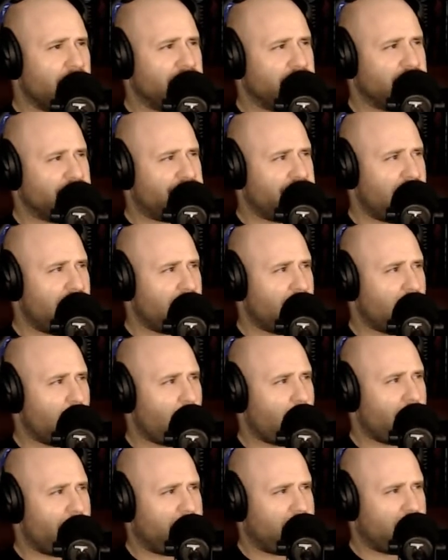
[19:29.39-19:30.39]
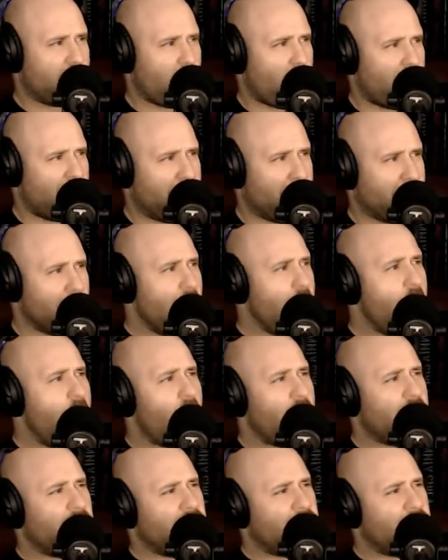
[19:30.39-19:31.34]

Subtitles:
in January 20th.